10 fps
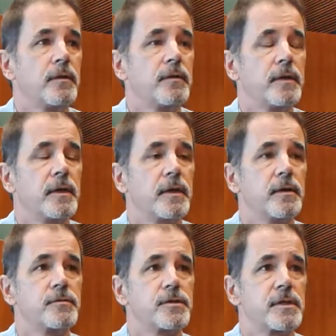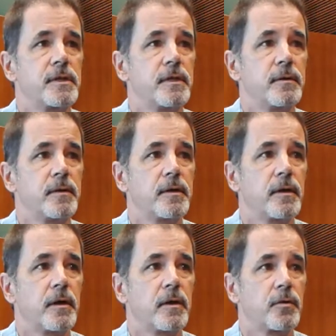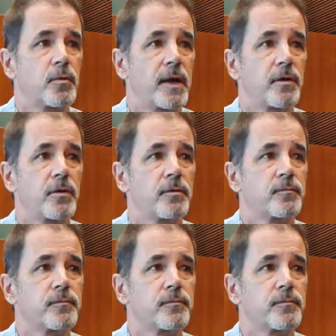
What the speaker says: that gives the writer